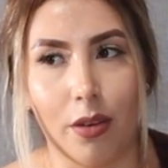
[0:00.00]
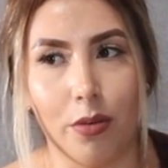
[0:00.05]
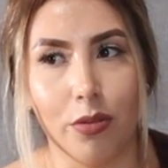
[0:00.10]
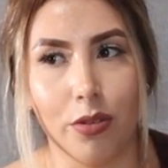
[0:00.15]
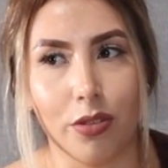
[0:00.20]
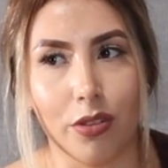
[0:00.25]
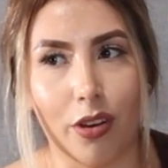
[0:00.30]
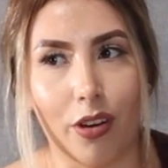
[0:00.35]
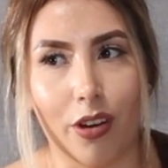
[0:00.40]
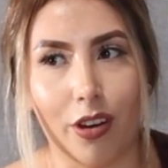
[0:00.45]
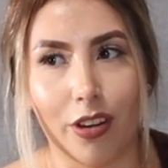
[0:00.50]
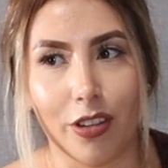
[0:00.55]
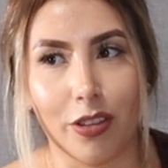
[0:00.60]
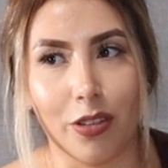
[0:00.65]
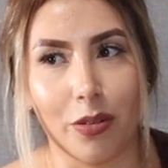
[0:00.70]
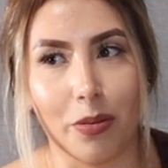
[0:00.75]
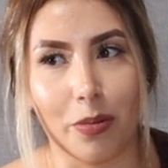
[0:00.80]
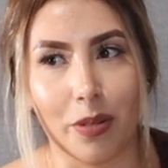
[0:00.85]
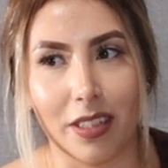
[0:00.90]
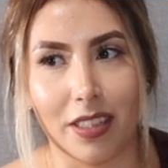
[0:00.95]
It was all
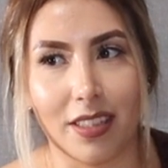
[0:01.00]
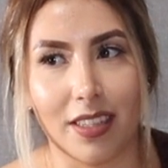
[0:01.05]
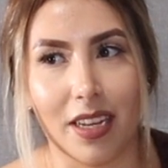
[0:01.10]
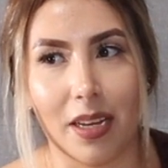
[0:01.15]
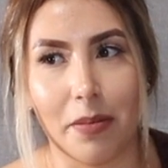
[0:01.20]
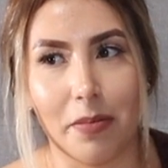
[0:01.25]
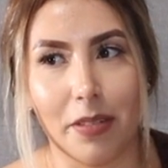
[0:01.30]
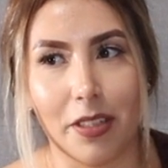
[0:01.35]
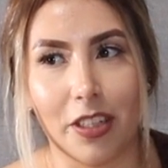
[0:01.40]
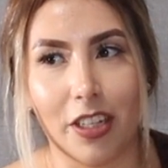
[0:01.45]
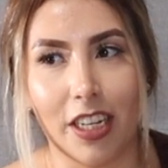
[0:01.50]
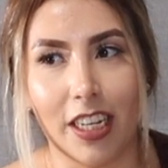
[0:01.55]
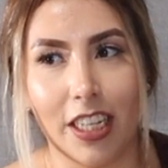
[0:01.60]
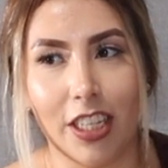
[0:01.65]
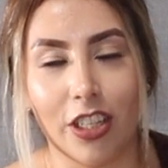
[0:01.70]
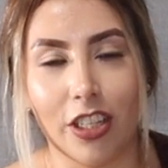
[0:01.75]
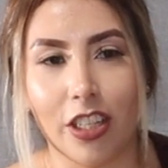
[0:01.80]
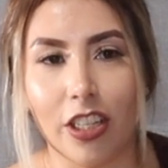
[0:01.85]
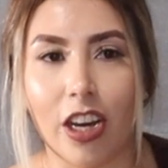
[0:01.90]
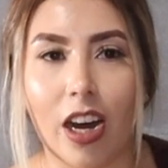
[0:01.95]
through WhatsApp.
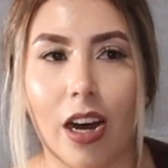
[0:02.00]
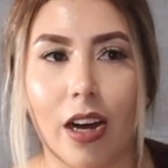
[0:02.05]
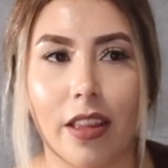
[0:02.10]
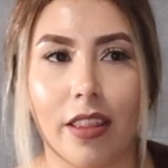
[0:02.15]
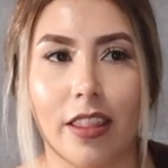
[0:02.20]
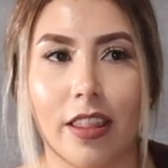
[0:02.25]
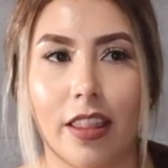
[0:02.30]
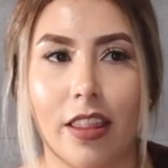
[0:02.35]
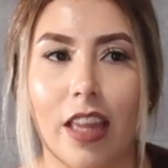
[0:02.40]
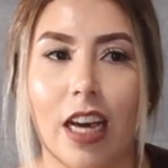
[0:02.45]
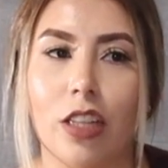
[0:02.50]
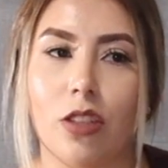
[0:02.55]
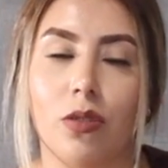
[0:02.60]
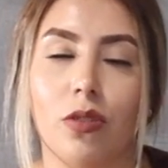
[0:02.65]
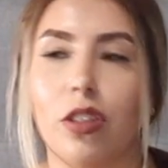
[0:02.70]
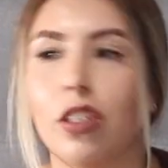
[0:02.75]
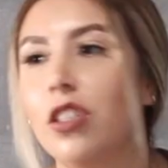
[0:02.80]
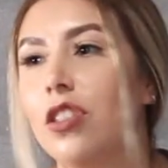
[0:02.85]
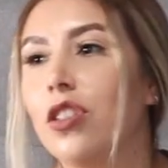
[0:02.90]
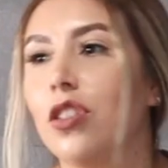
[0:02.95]
Literally, as
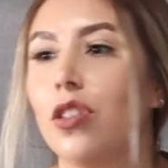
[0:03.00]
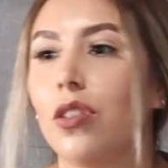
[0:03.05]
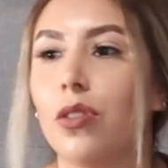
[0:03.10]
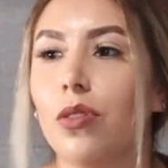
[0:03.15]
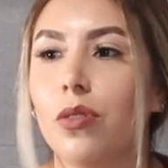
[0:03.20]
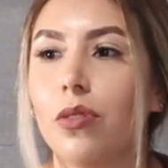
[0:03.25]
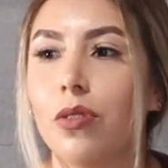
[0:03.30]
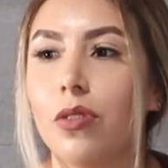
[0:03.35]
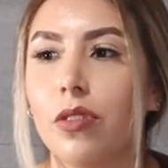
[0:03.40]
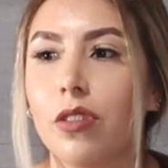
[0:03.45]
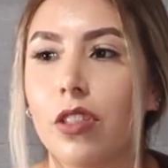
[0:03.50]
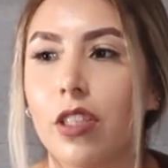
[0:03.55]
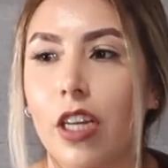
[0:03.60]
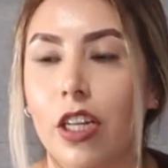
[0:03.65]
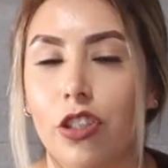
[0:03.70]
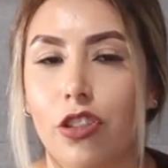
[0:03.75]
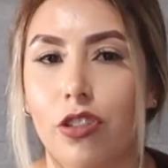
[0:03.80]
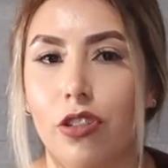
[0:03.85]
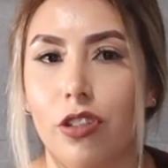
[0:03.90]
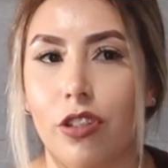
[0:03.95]
soon as you
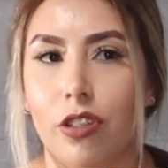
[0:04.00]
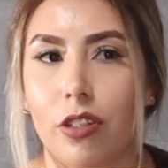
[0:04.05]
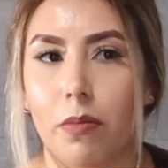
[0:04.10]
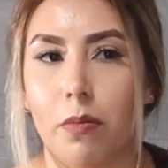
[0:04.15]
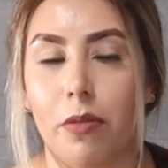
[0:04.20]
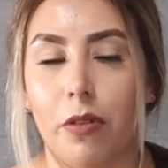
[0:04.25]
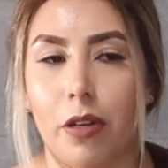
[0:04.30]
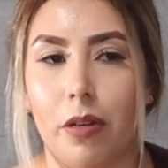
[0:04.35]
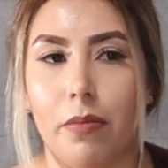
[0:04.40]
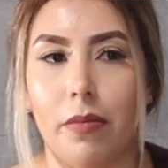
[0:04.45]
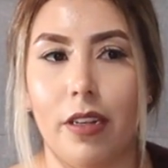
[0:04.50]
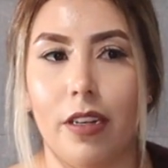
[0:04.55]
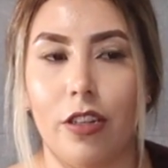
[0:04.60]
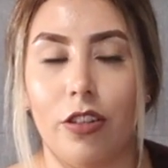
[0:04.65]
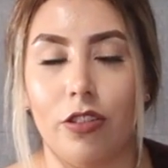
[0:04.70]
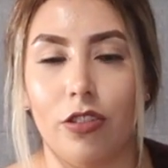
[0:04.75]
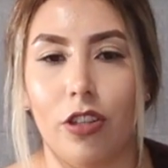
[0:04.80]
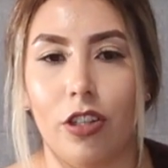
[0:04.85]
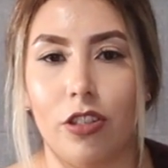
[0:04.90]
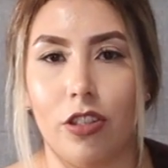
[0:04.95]
schedule your appointment
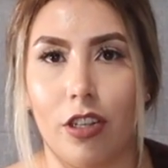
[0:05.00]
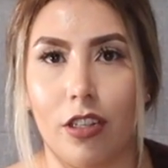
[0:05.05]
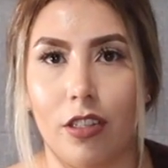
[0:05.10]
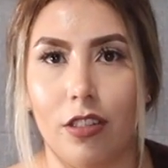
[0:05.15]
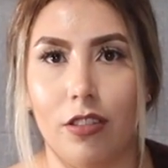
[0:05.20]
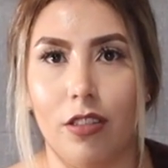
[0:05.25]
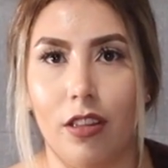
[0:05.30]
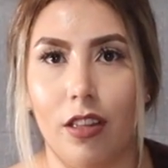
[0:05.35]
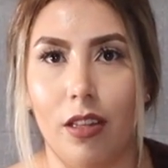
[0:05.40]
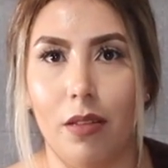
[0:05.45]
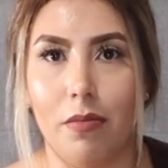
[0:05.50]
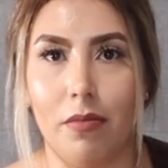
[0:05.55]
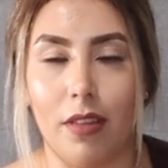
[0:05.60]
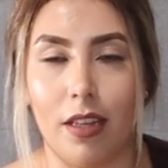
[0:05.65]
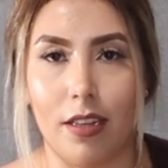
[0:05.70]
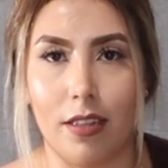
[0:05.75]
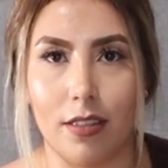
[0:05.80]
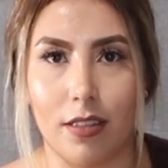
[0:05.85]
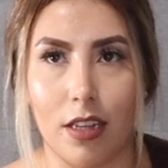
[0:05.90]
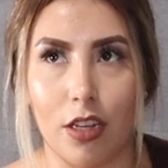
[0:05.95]
and you start talking to them,
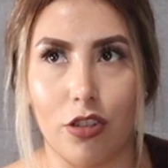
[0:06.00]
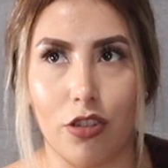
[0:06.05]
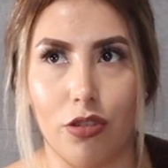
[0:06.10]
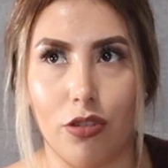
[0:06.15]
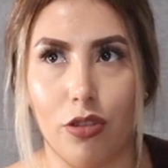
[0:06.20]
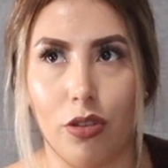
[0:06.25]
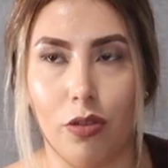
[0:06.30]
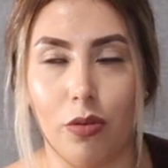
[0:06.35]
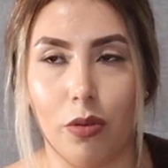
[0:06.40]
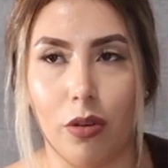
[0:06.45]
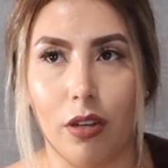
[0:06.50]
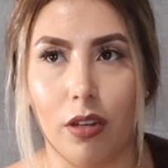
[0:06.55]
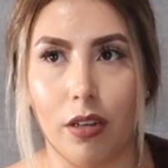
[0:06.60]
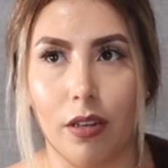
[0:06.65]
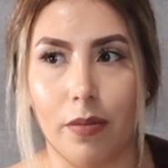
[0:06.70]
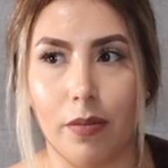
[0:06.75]
they schedule you